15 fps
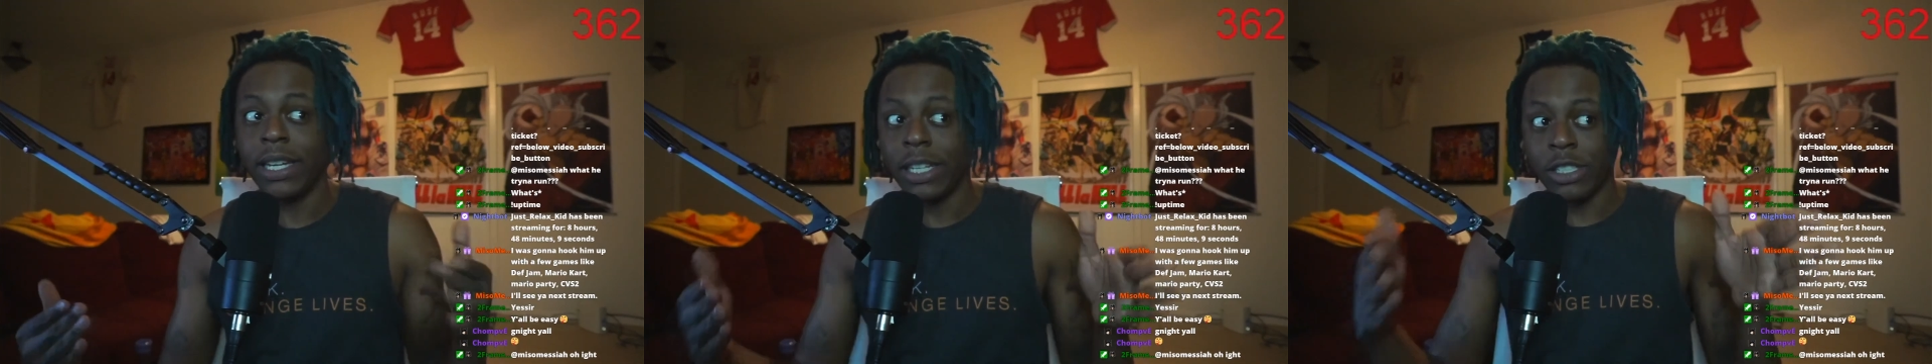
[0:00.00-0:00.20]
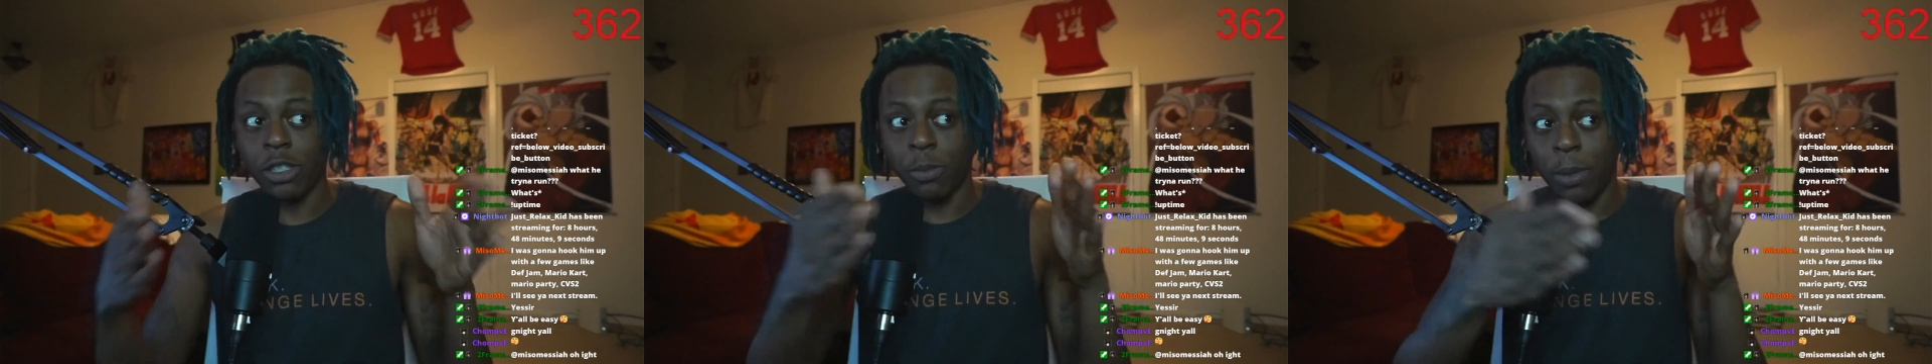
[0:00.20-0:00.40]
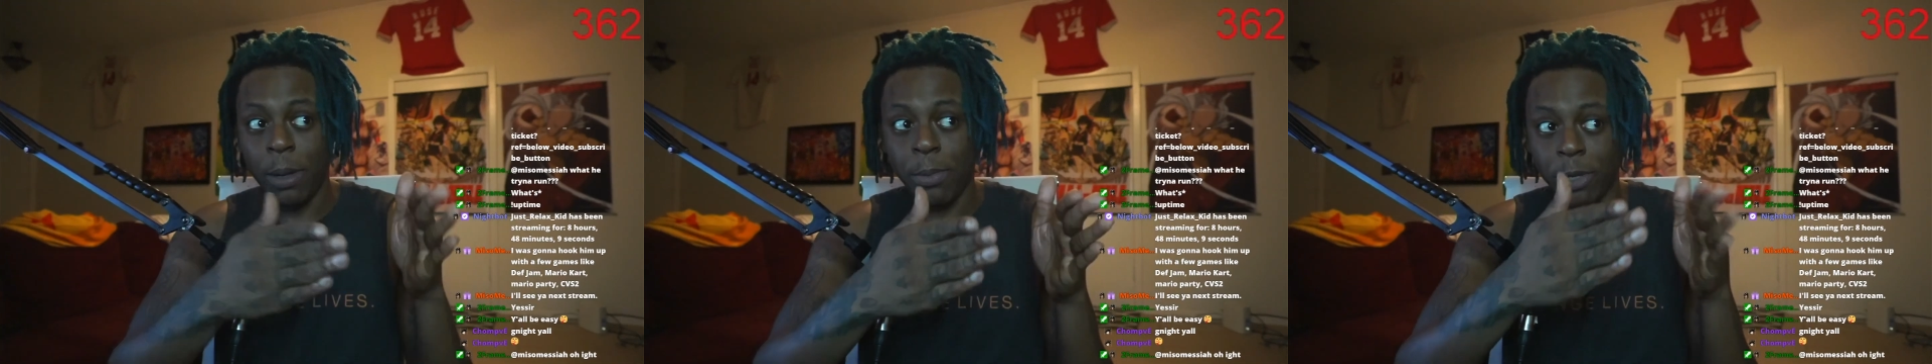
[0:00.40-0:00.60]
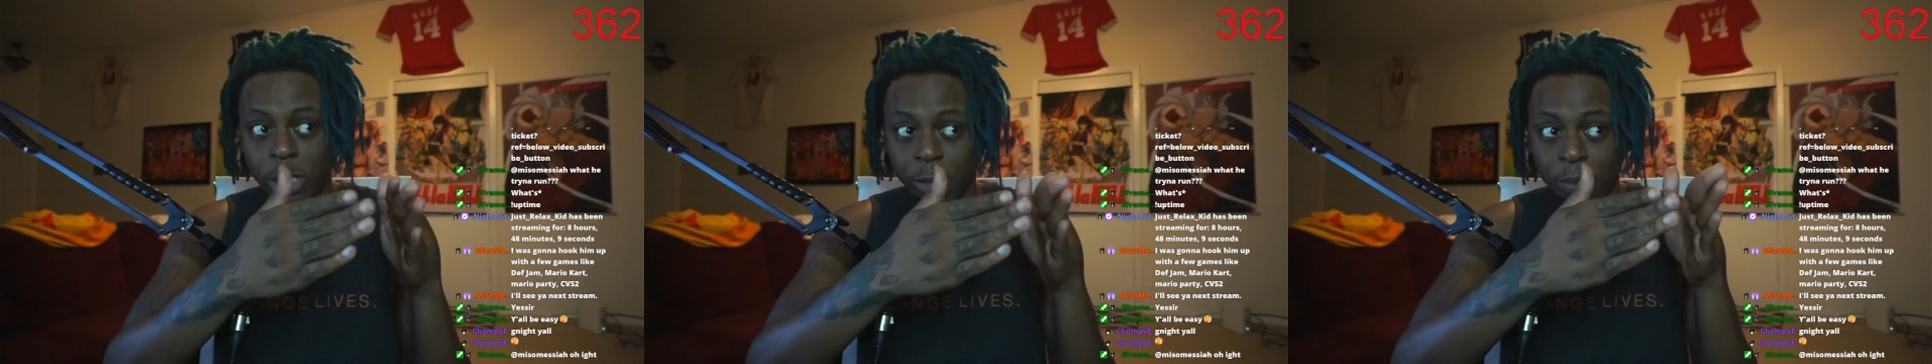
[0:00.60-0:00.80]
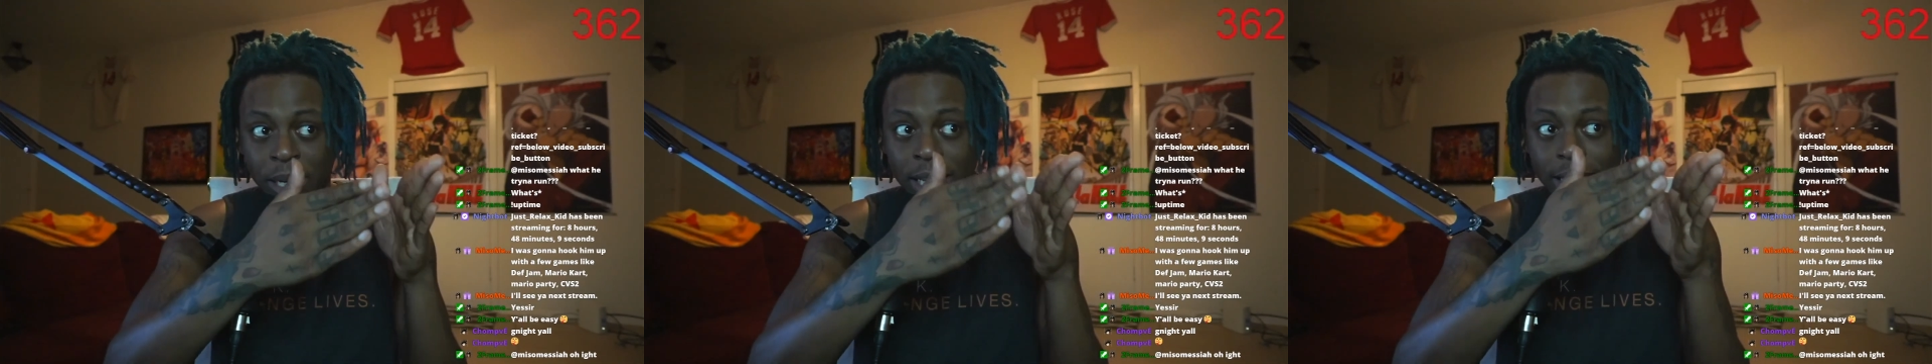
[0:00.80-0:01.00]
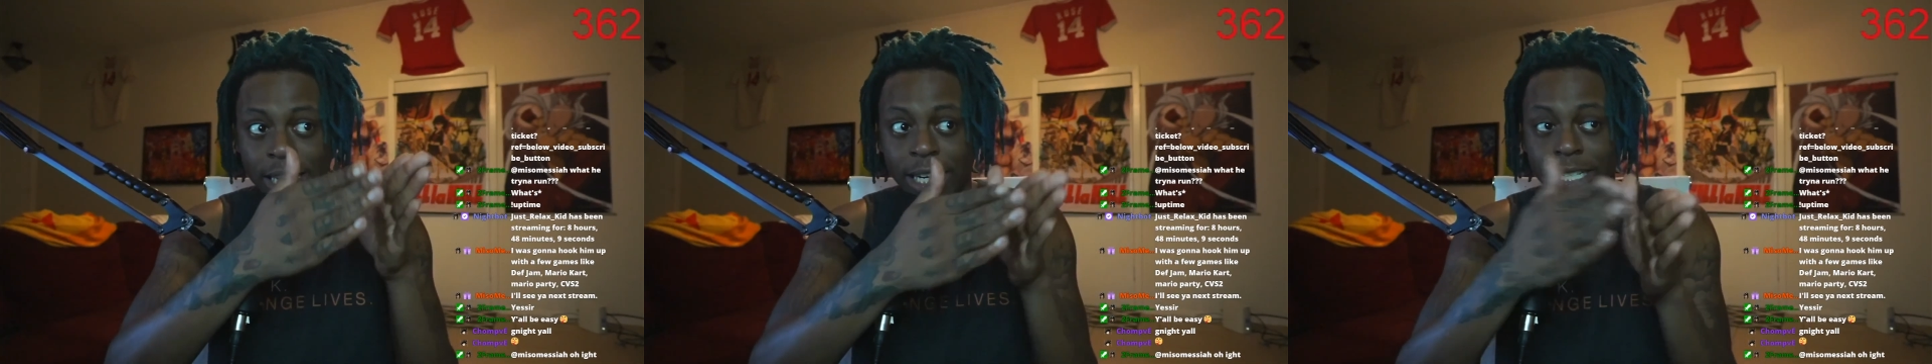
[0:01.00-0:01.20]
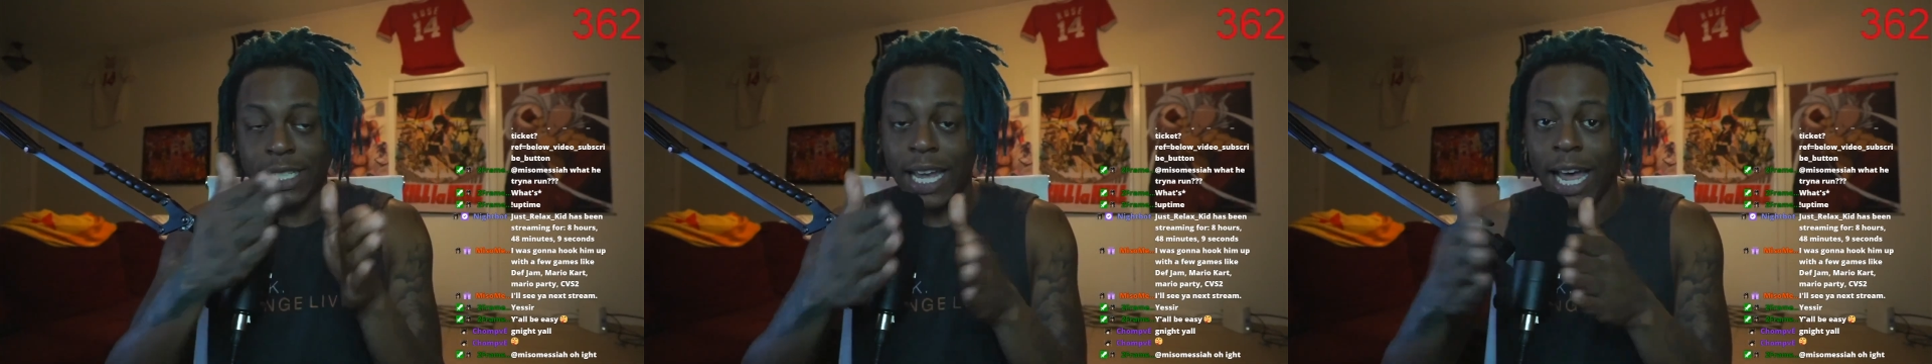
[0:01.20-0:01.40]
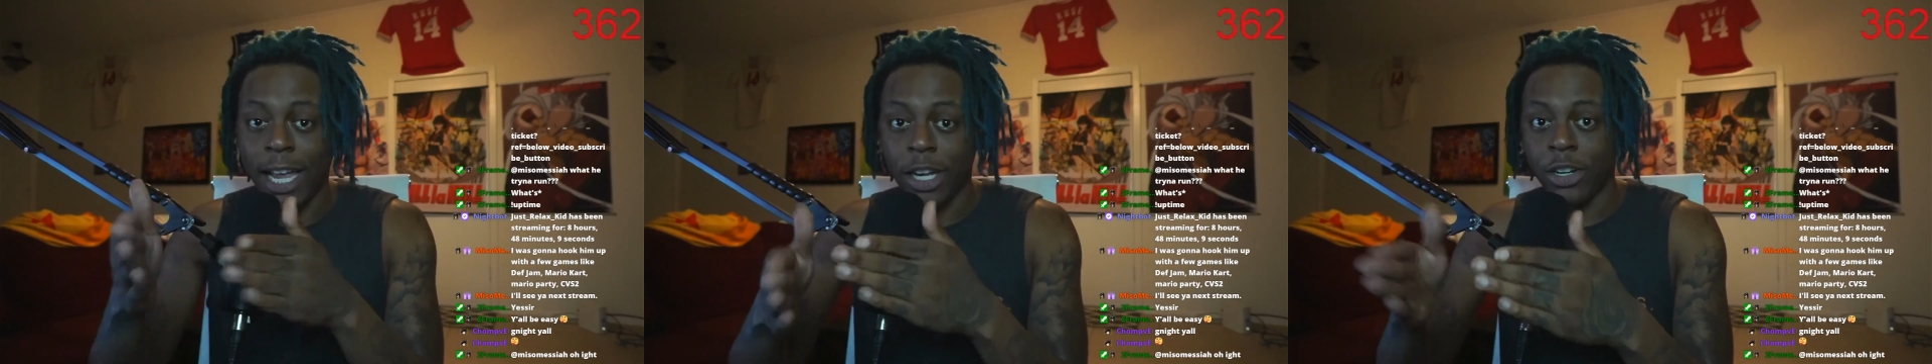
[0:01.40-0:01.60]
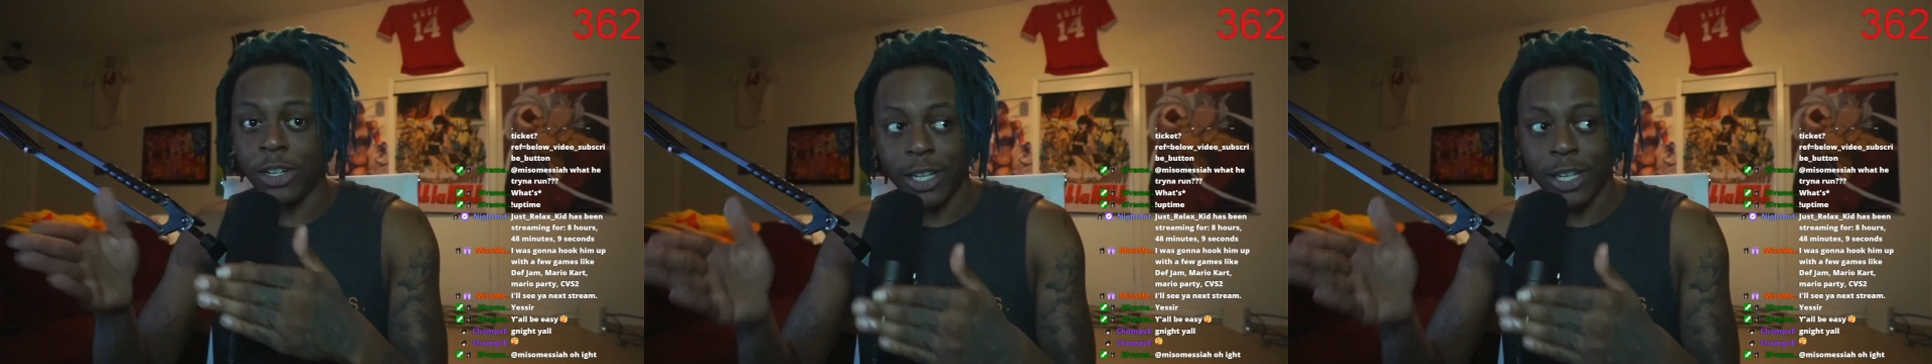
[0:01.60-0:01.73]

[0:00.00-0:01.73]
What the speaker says: so people are spending their entire